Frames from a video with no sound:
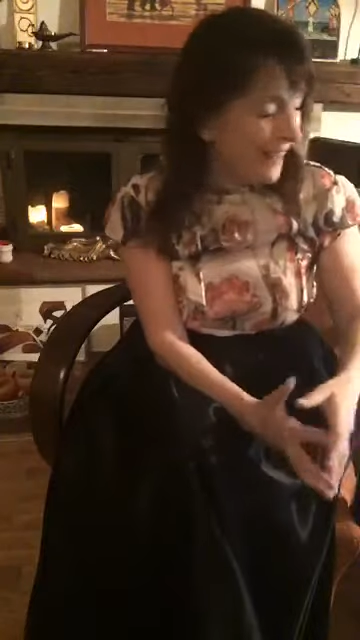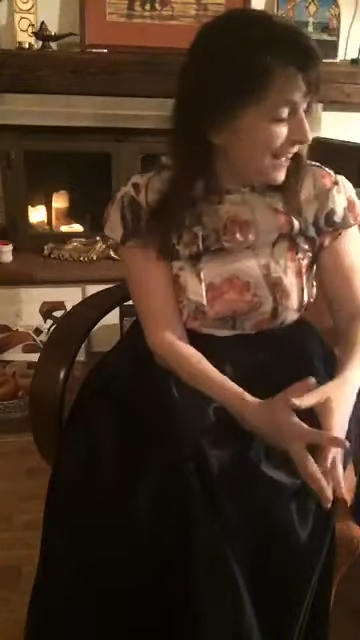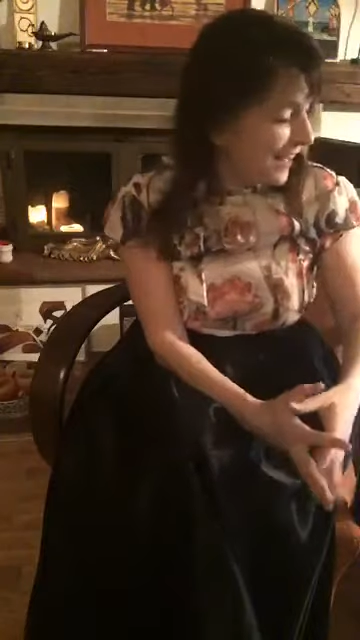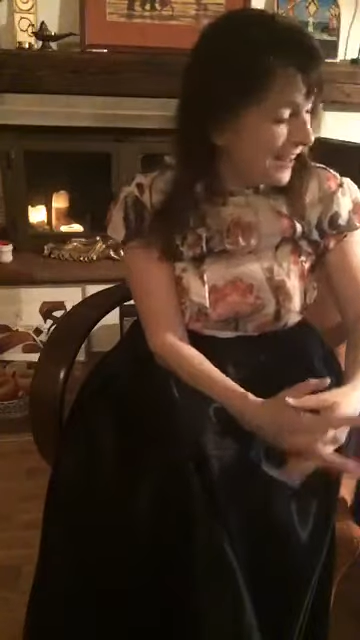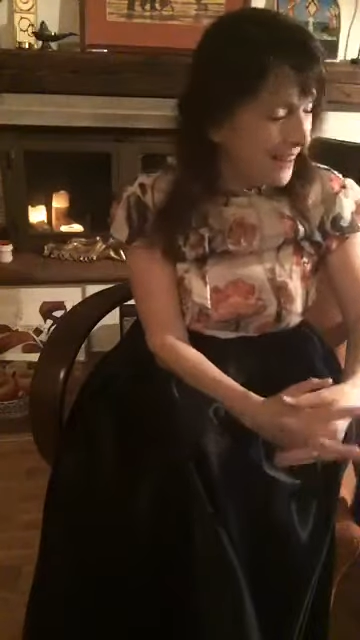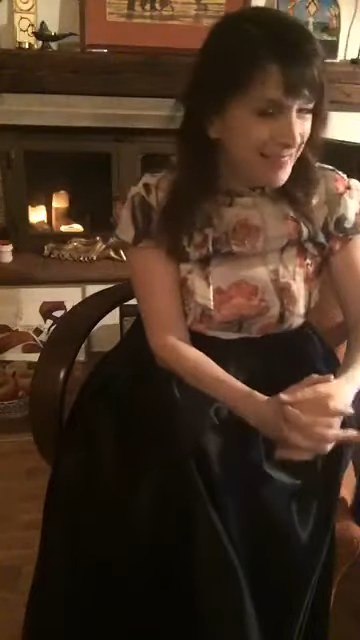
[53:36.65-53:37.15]

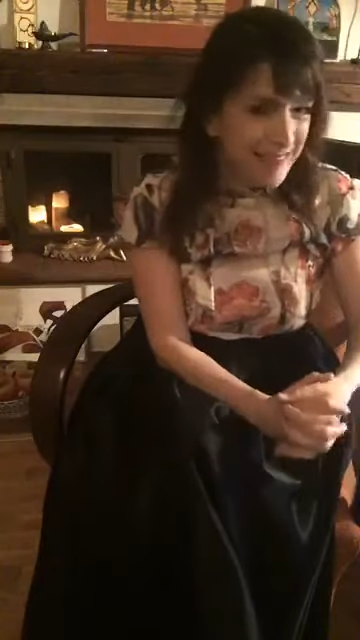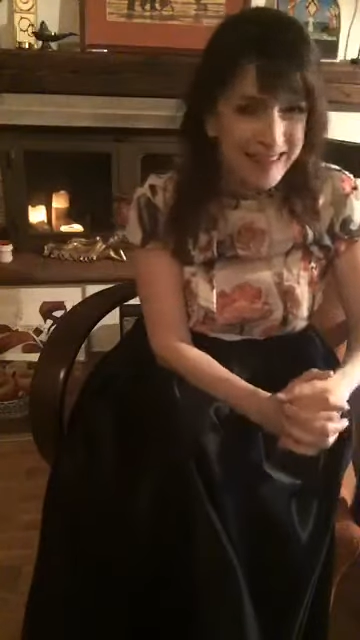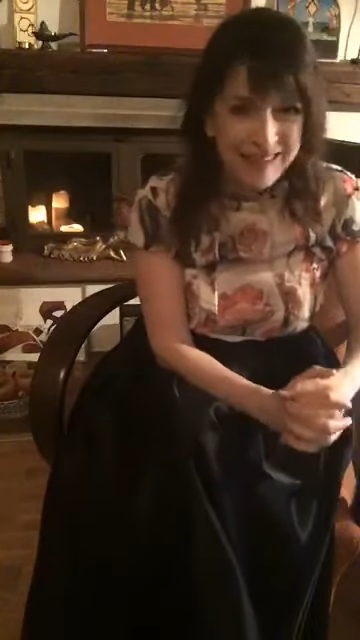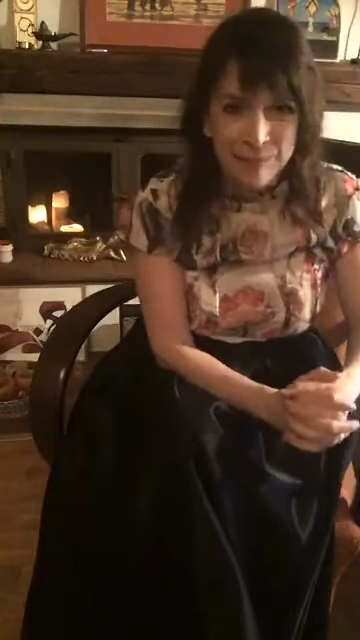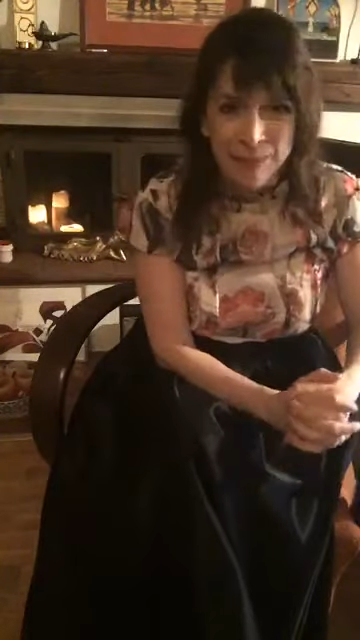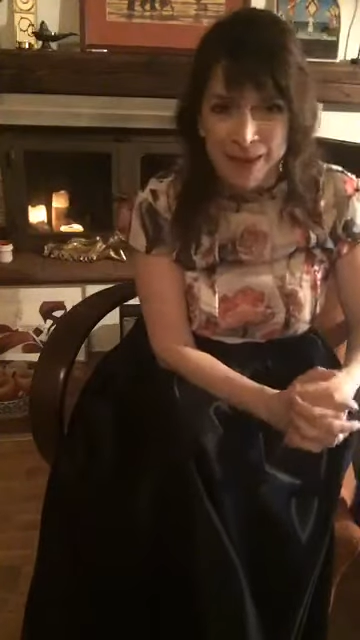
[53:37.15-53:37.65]
And I think
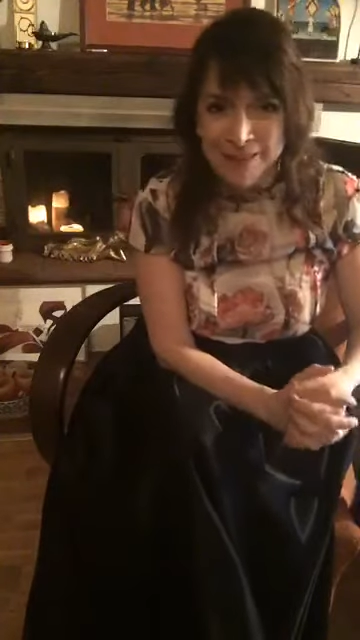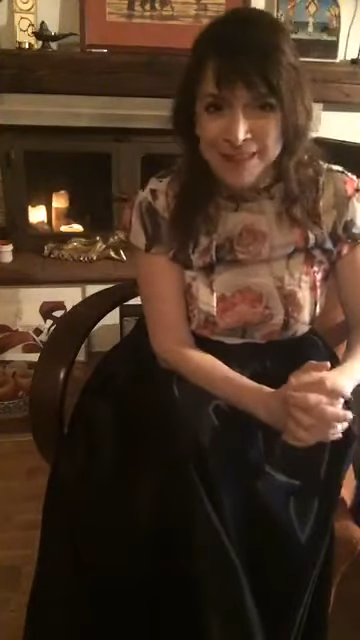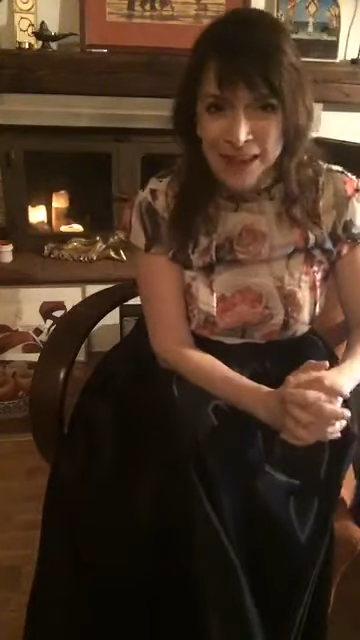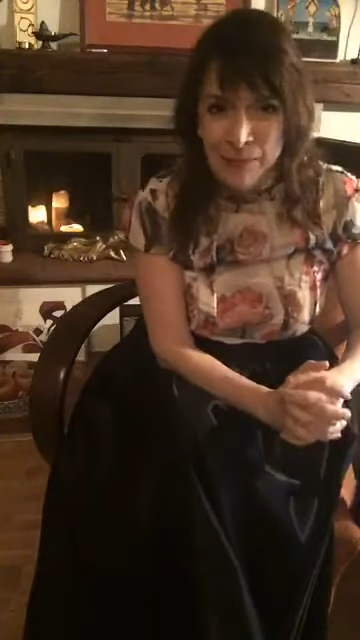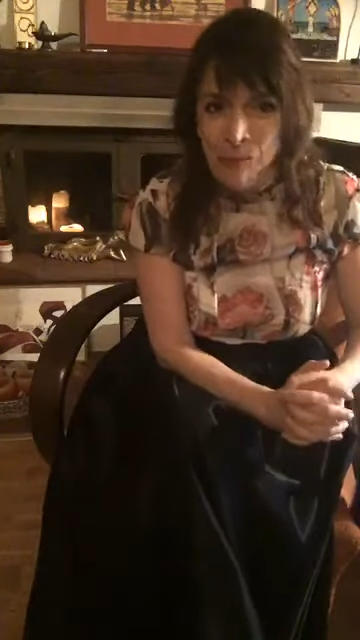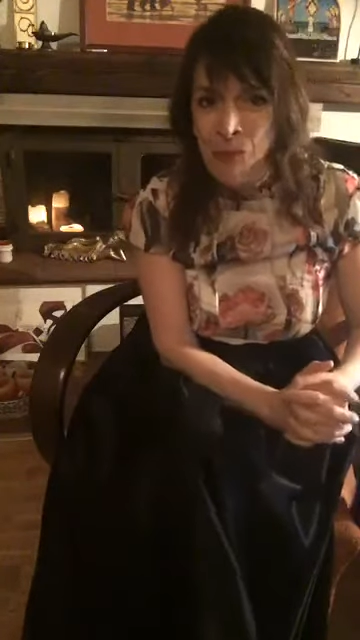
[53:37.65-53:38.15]
it's about to
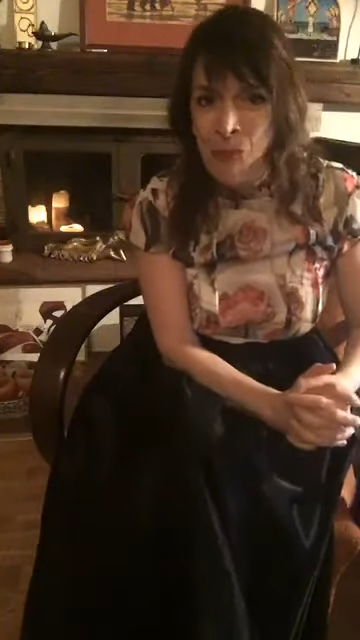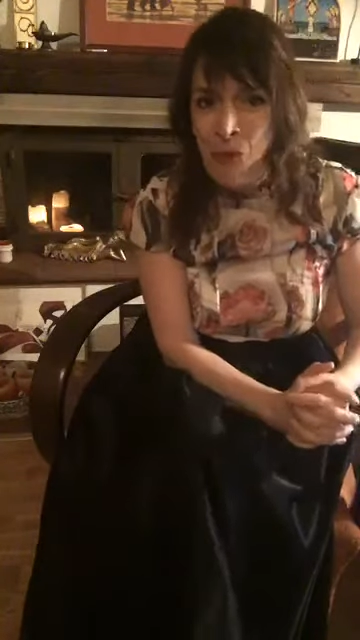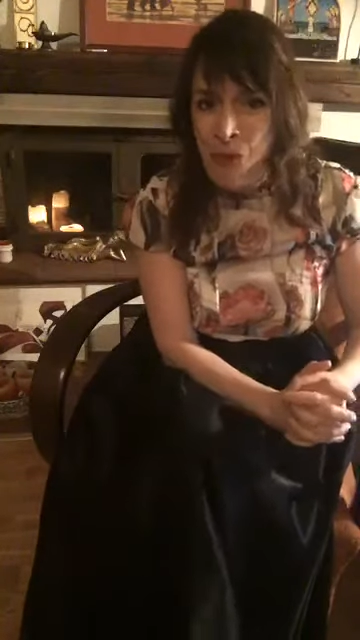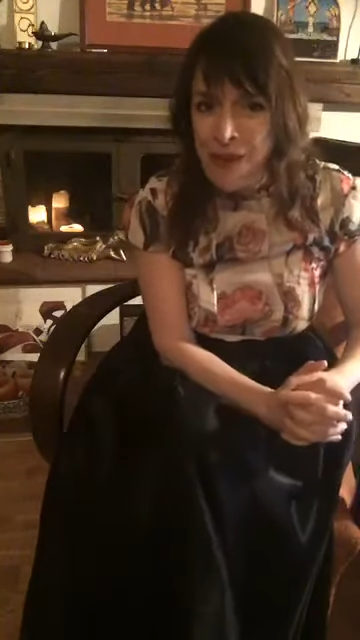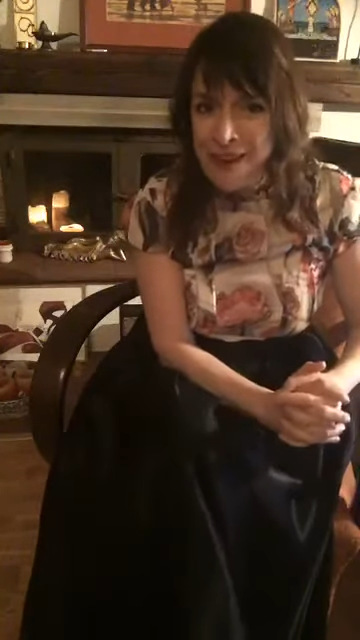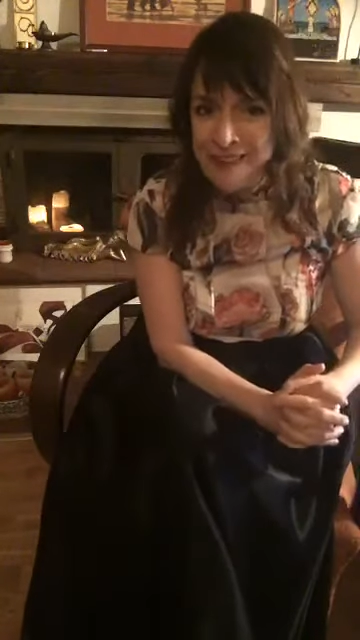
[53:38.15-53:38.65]
get
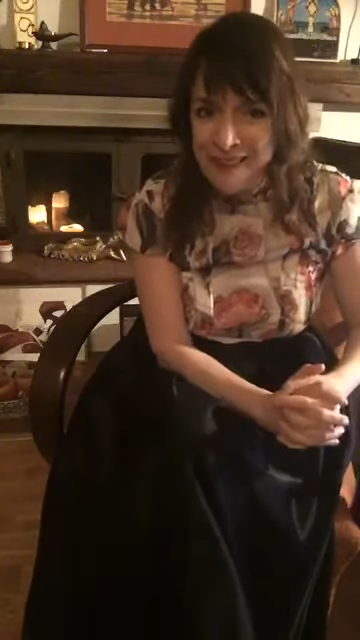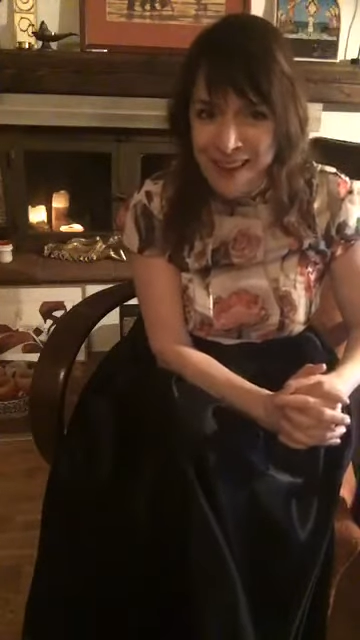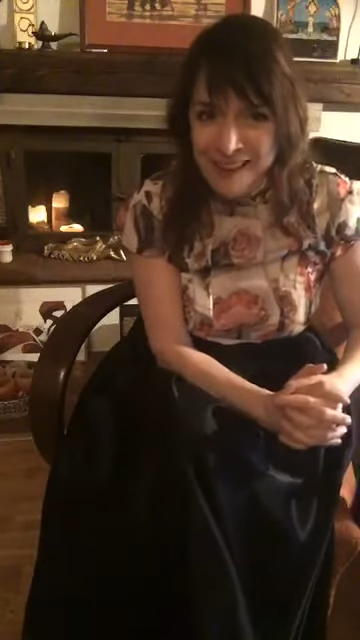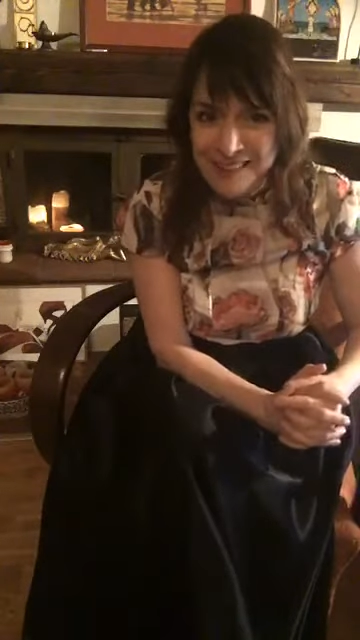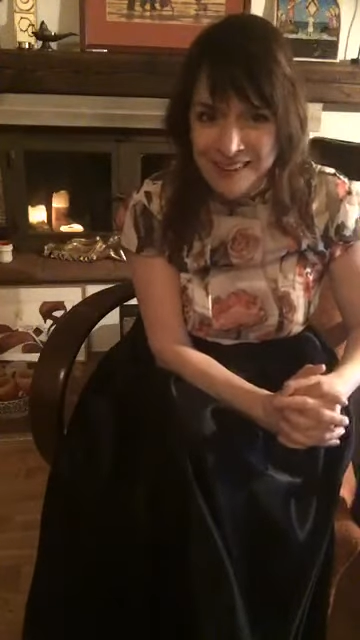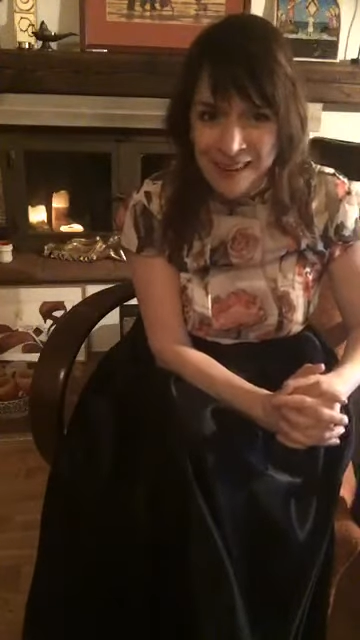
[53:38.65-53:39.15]
more
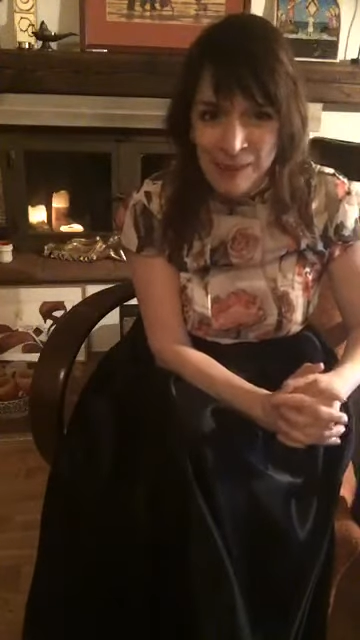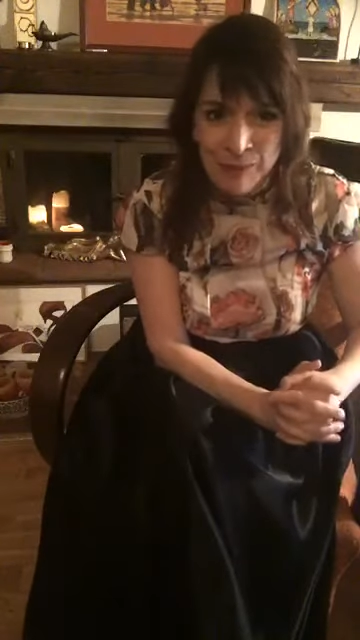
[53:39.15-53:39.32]
exciting,